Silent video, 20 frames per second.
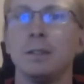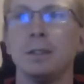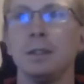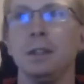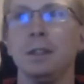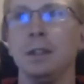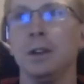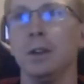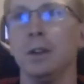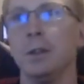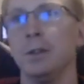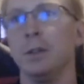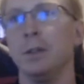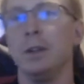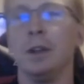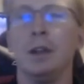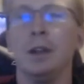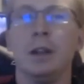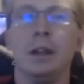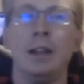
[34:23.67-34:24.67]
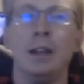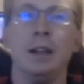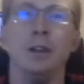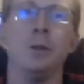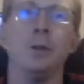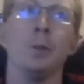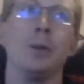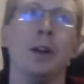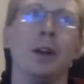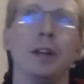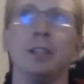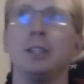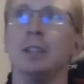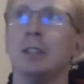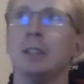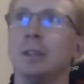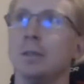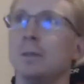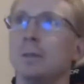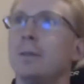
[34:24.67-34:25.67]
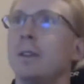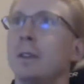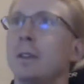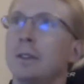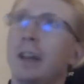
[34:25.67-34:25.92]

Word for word: you know, enumeration of, of